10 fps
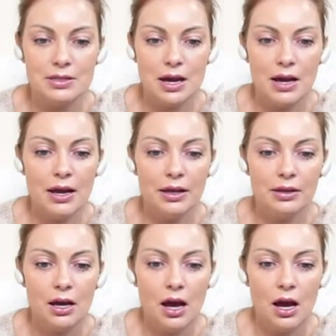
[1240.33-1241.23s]

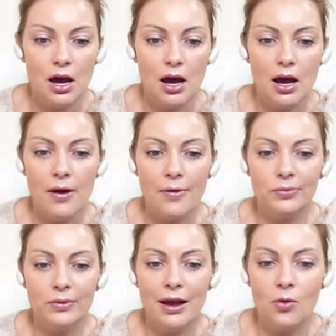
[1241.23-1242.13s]
design.
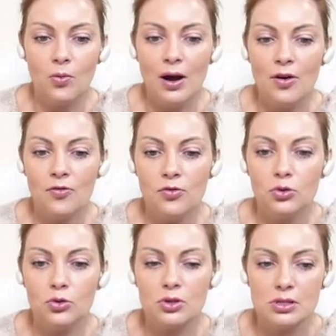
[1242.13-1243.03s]
Um, I love
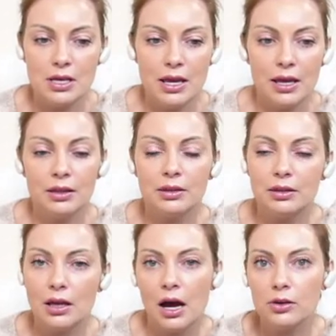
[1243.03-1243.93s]
using
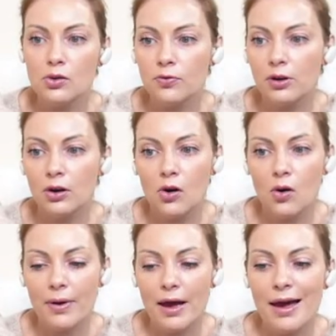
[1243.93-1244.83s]
the Eufy
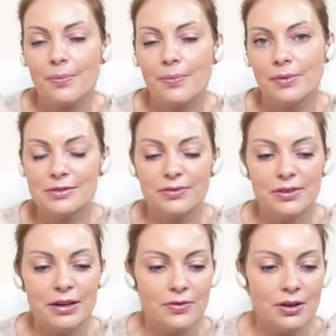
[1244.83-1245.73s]
Home app. It's
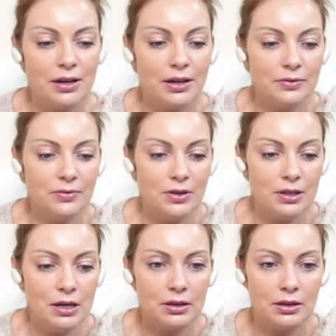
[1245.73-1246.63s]
very, very
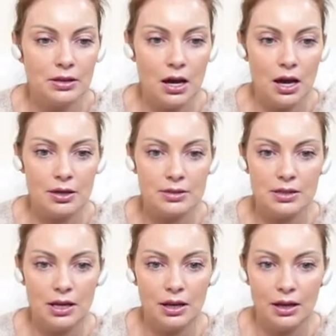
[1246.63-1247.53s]
convenient for
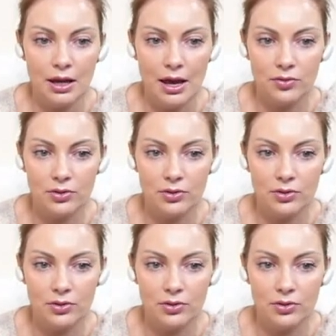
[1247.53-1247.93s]
setting